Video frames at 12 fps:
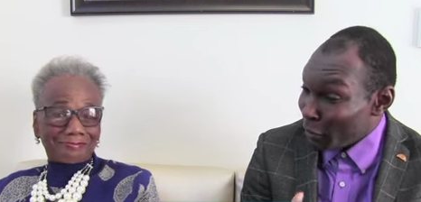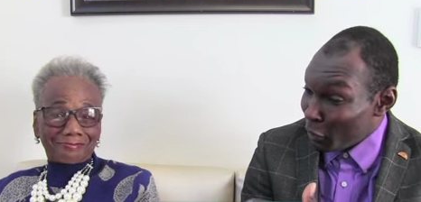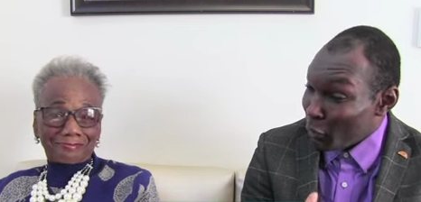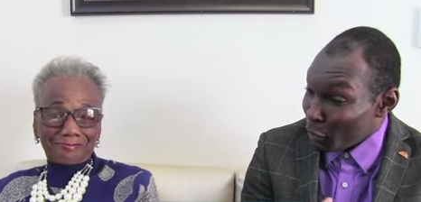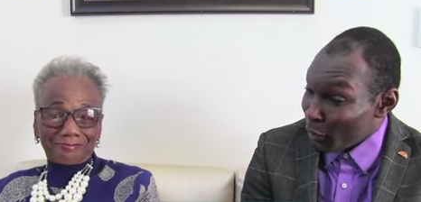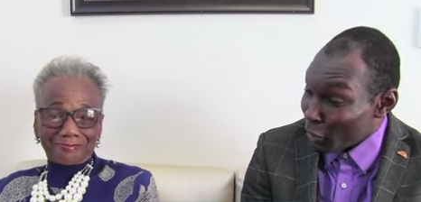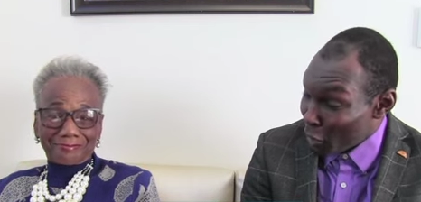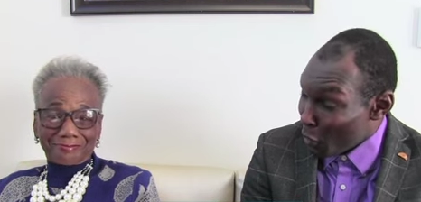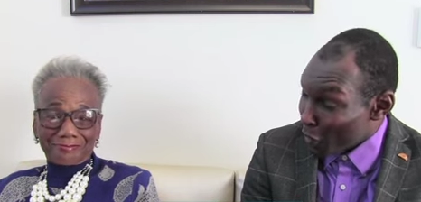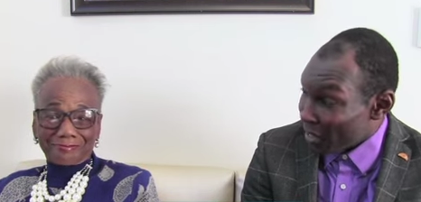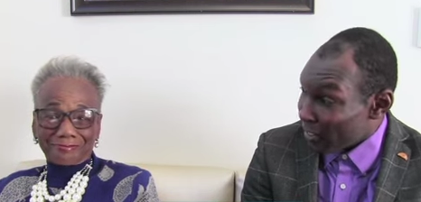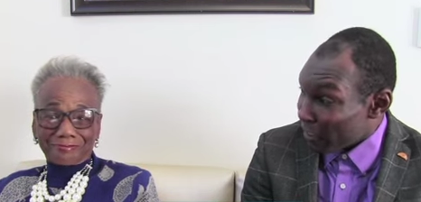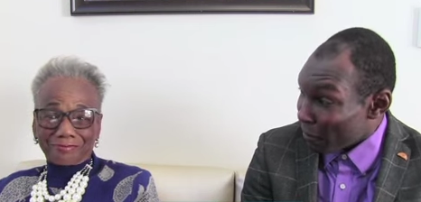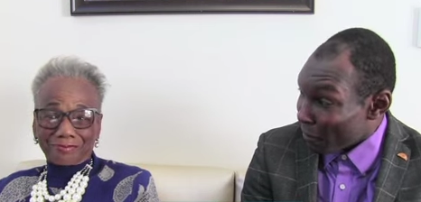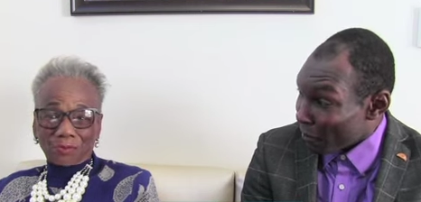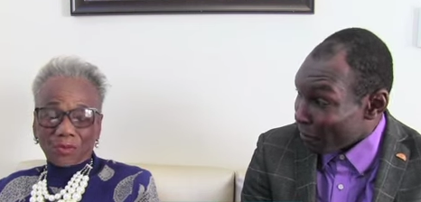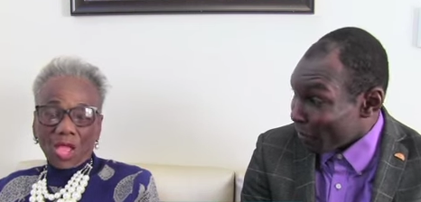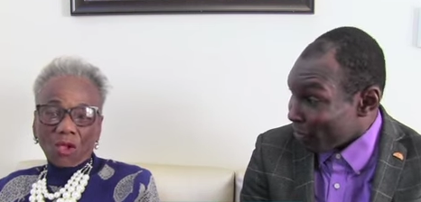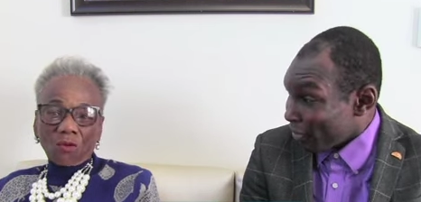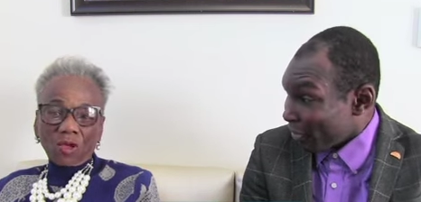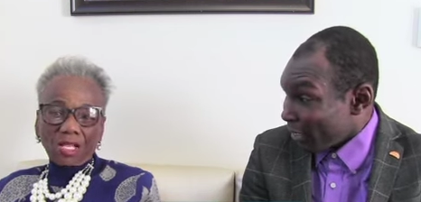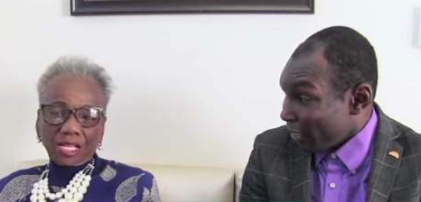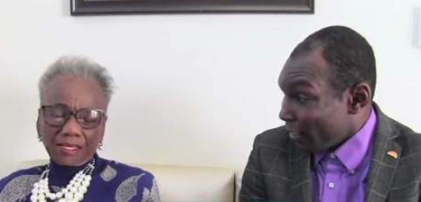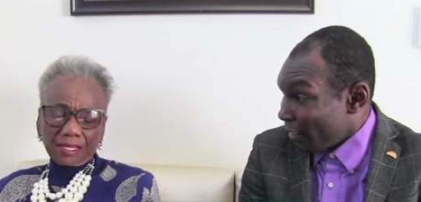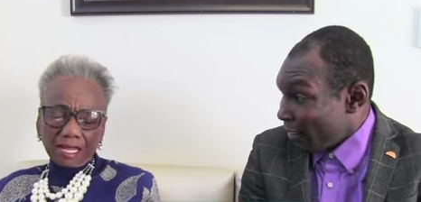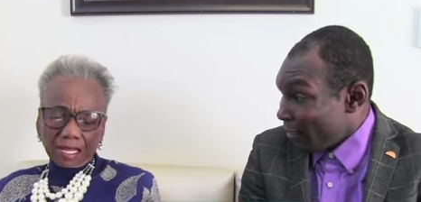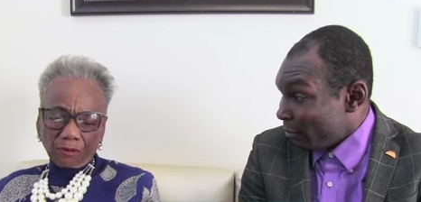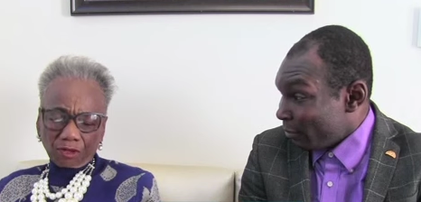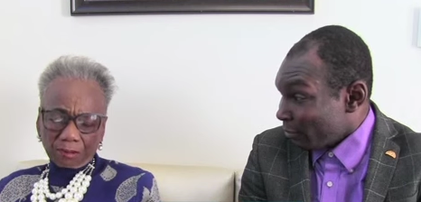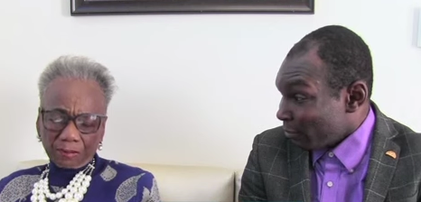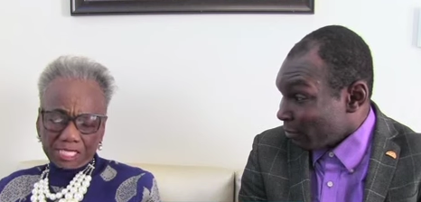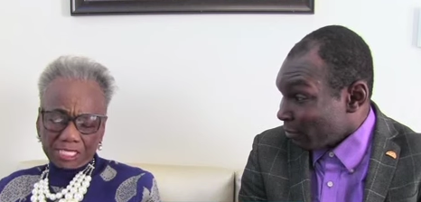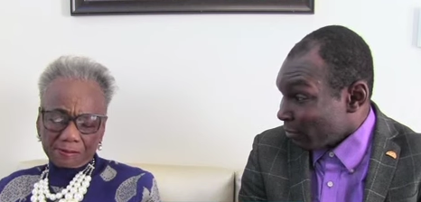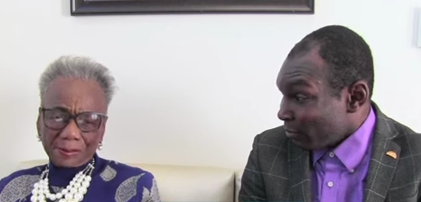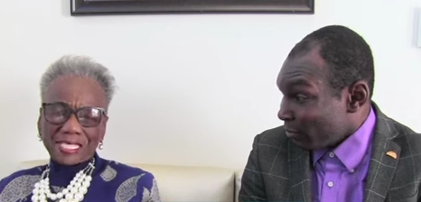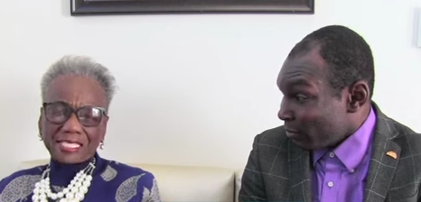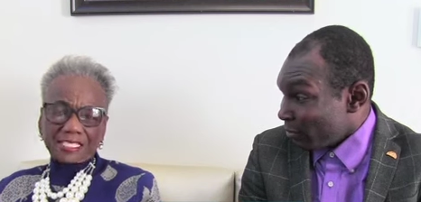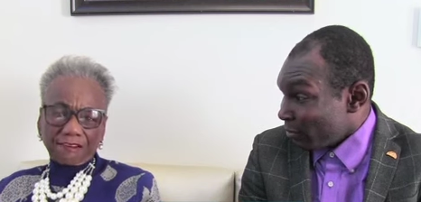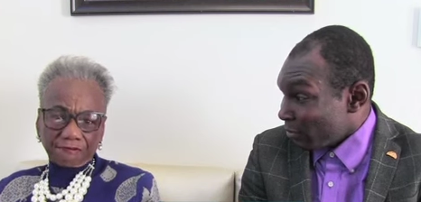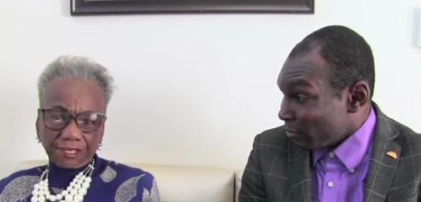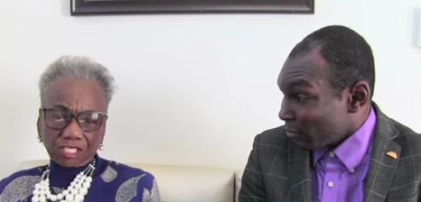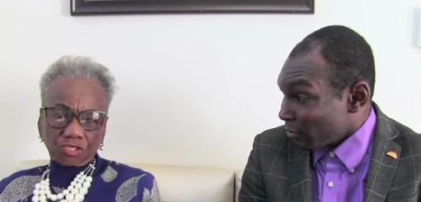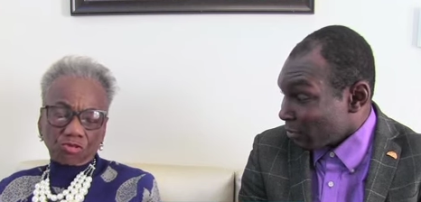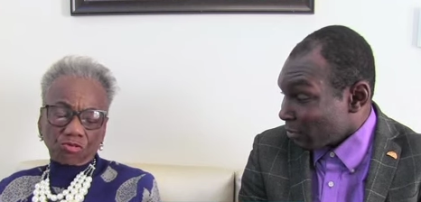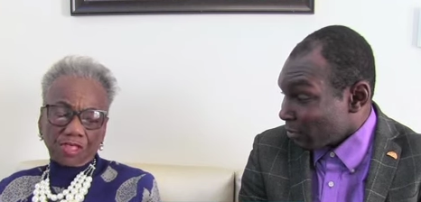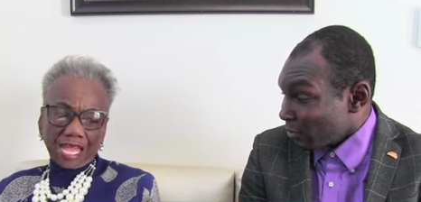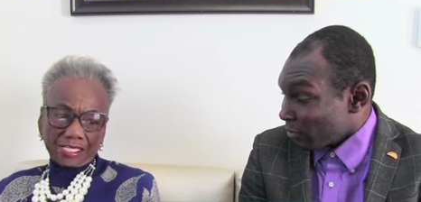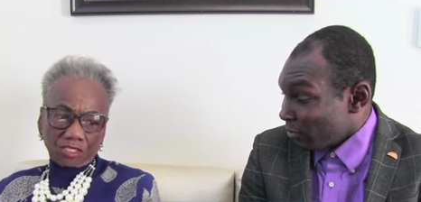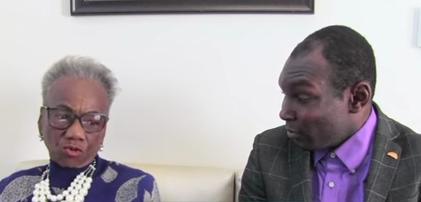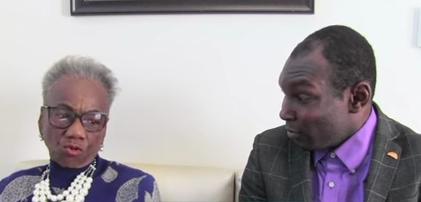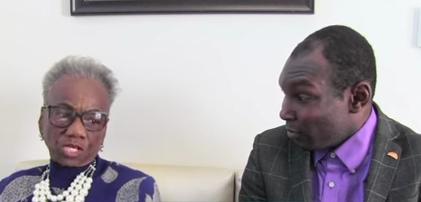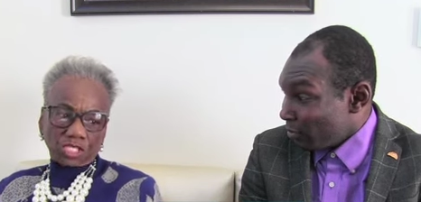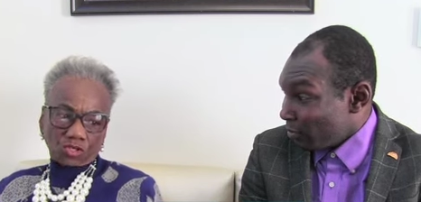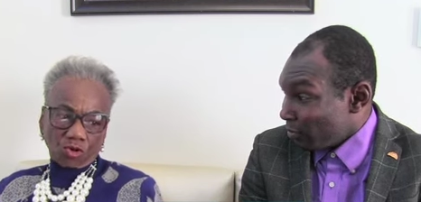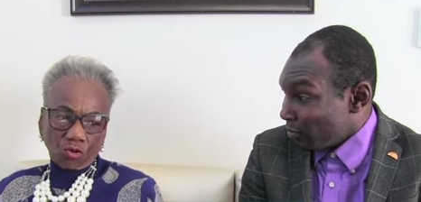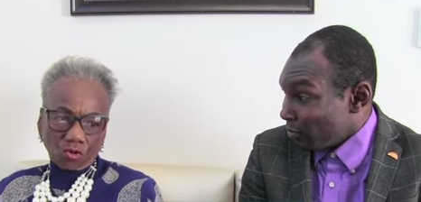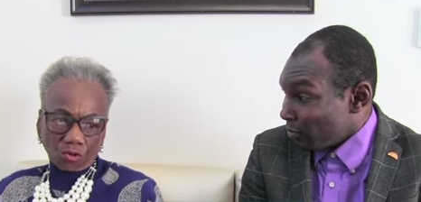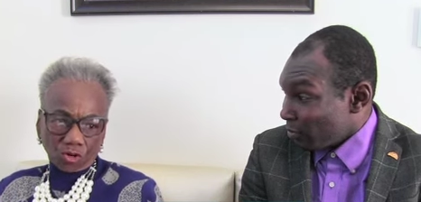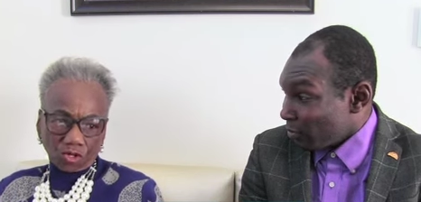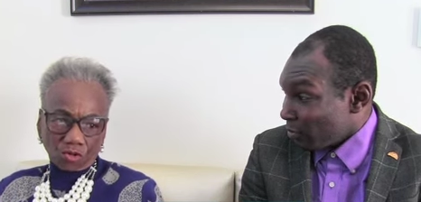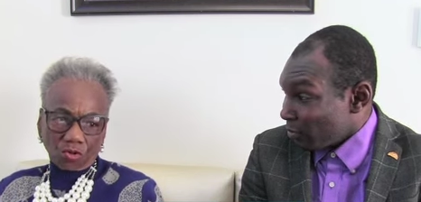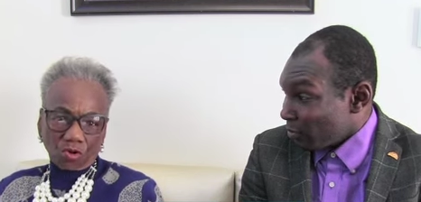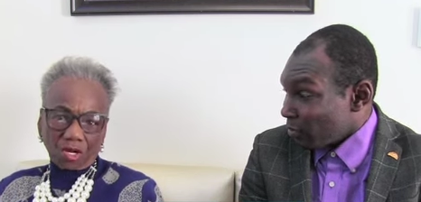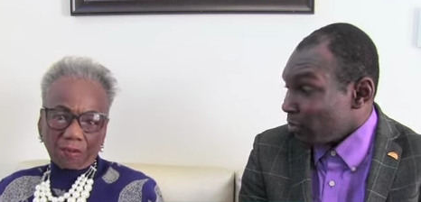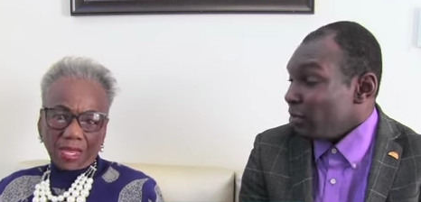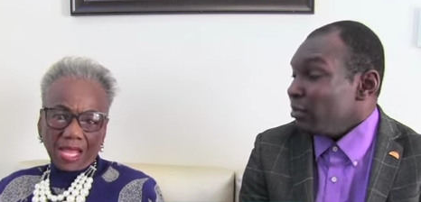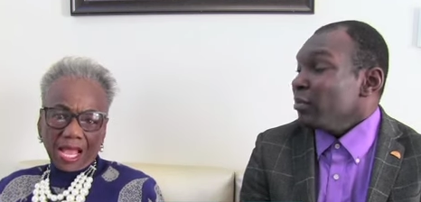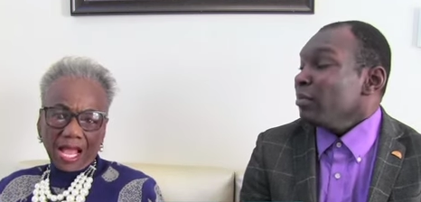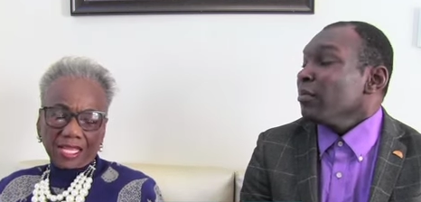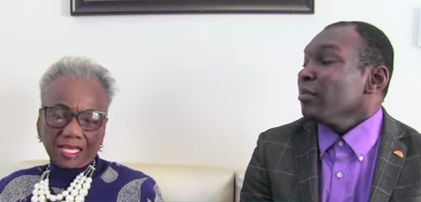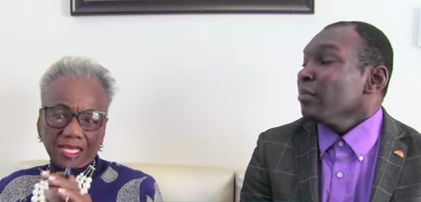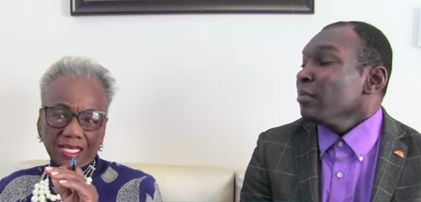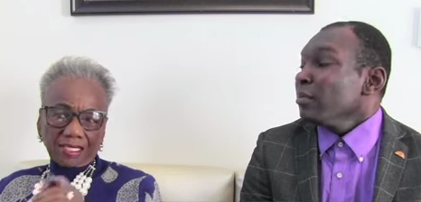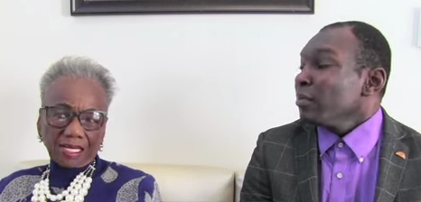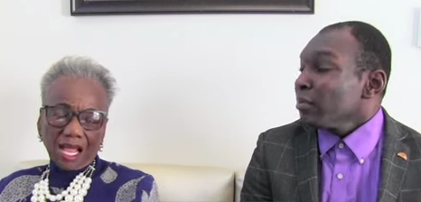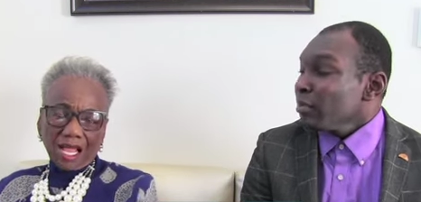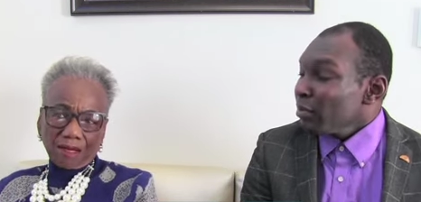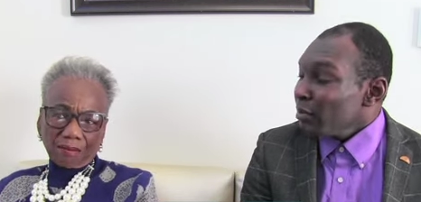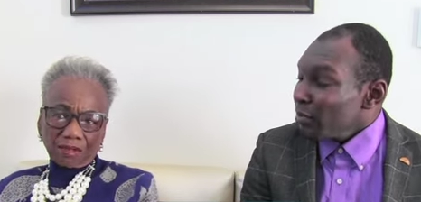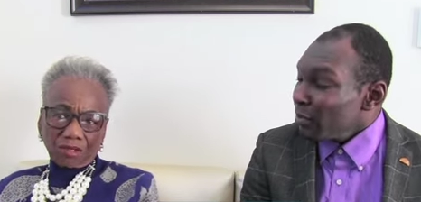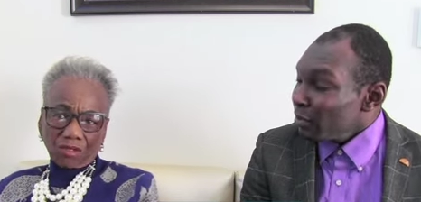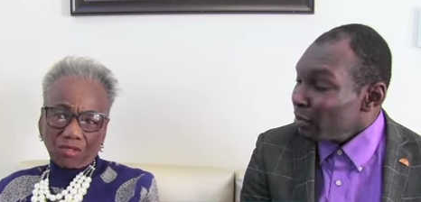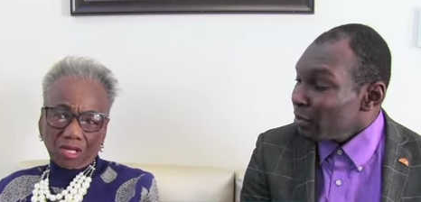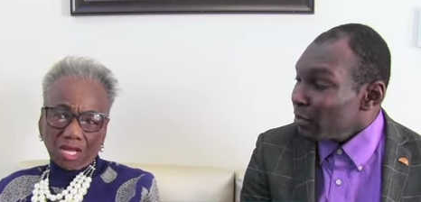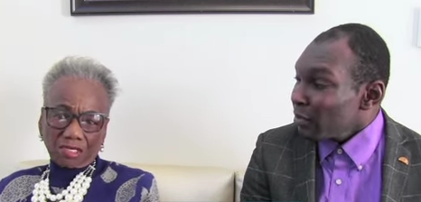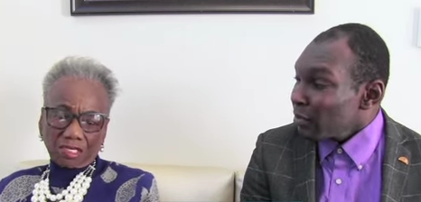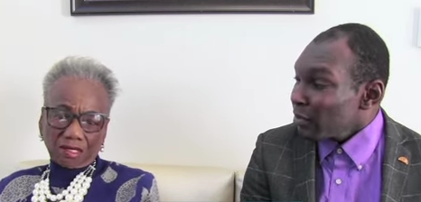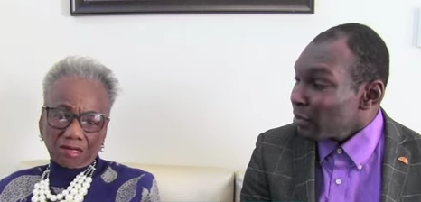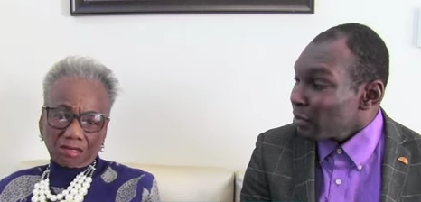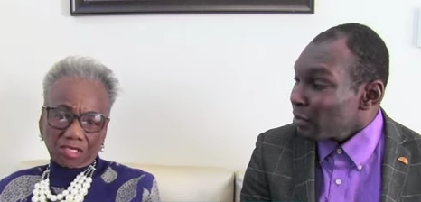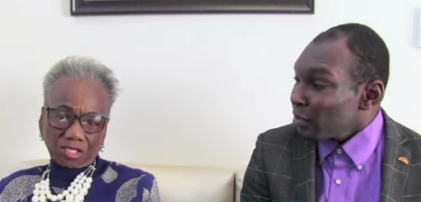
Speaker 1: out due to this noise?
Speaker 2: Well, I think I want to be specific to that noise corridor. Again, um, the